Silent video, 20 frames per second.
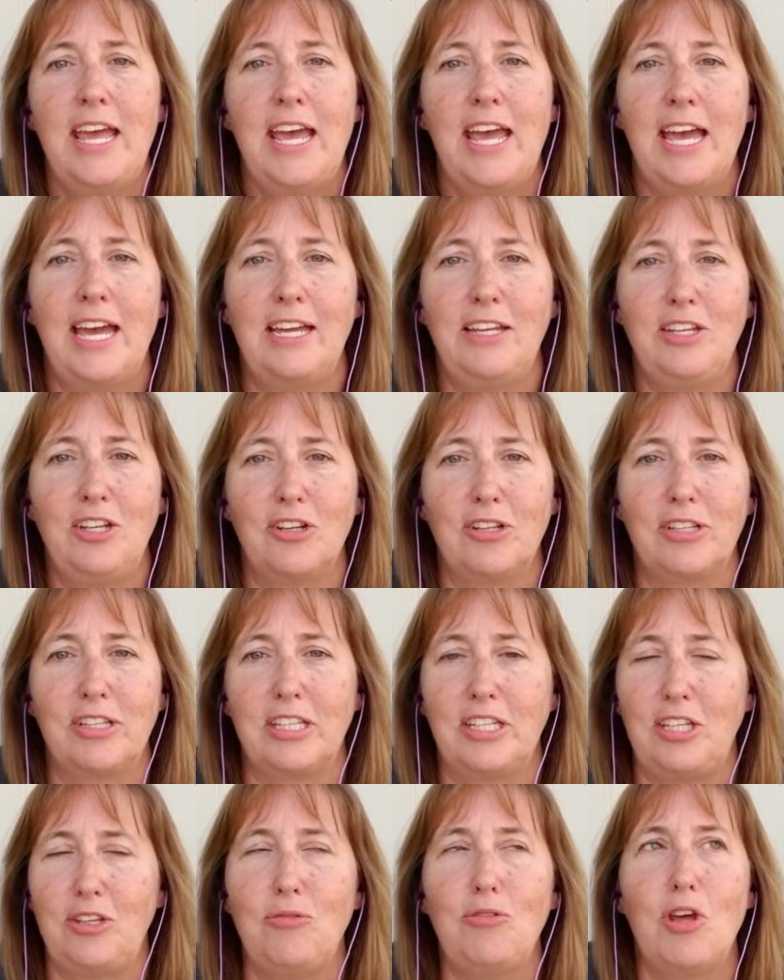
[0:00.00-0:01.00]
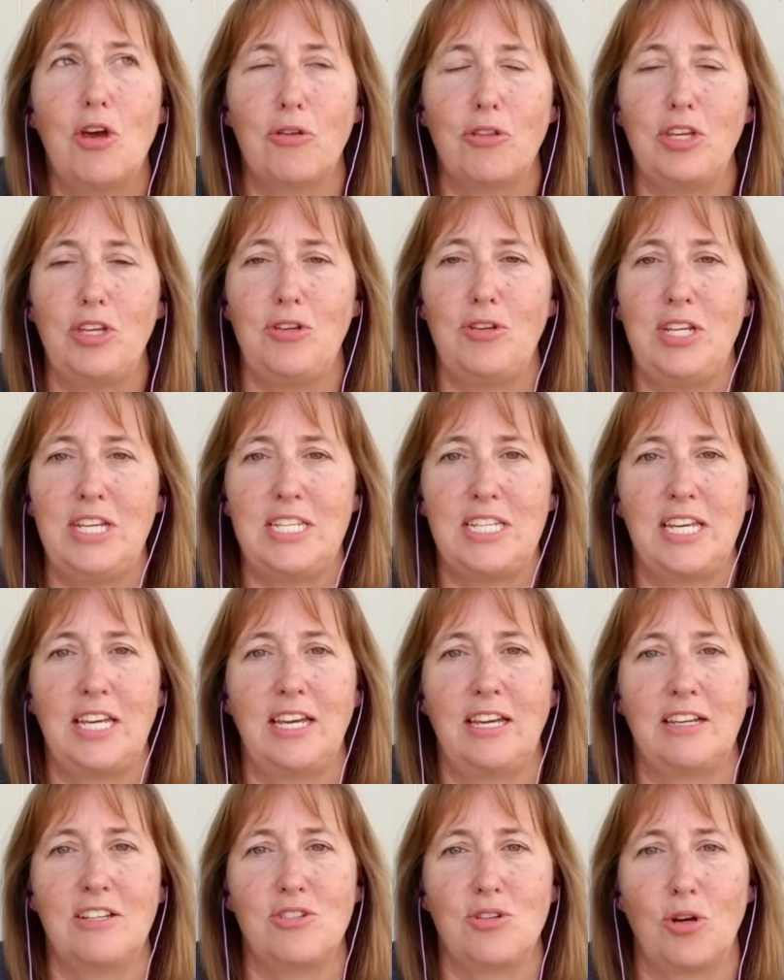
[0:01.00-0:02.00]
and you know that you need to
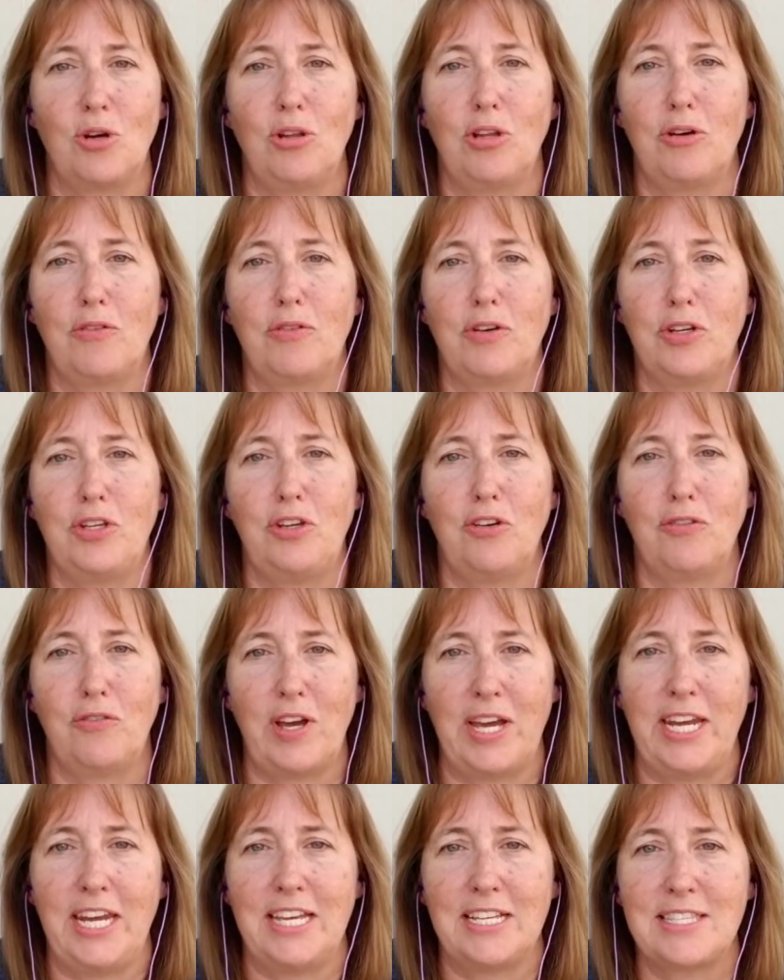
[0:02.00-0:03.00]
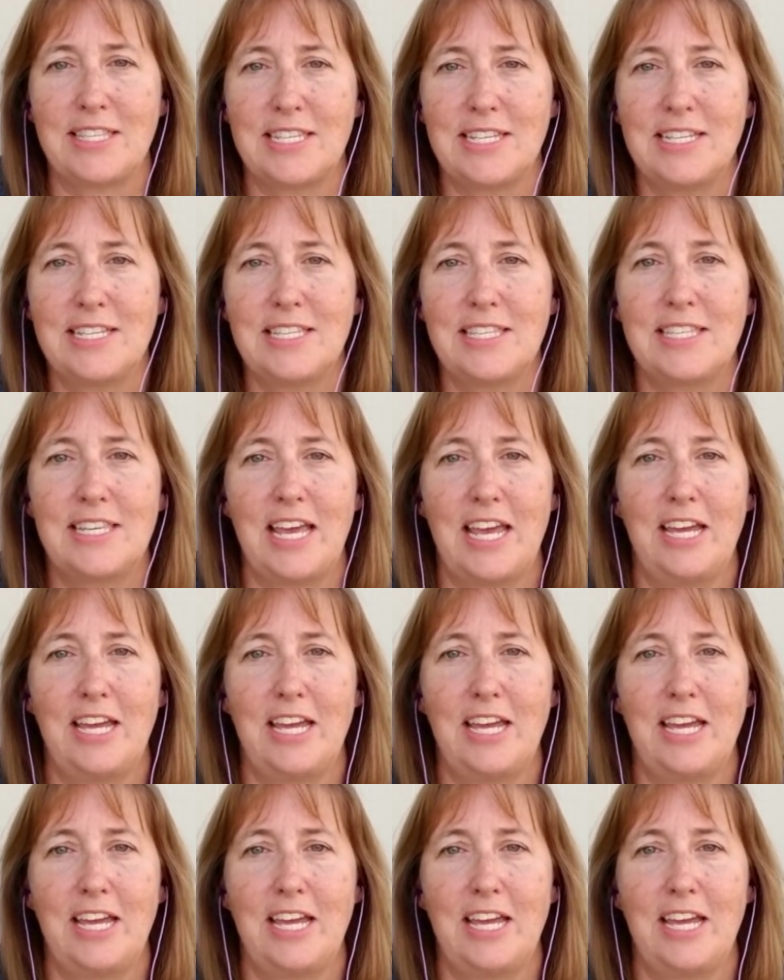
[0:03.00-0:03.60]
get control over your finances,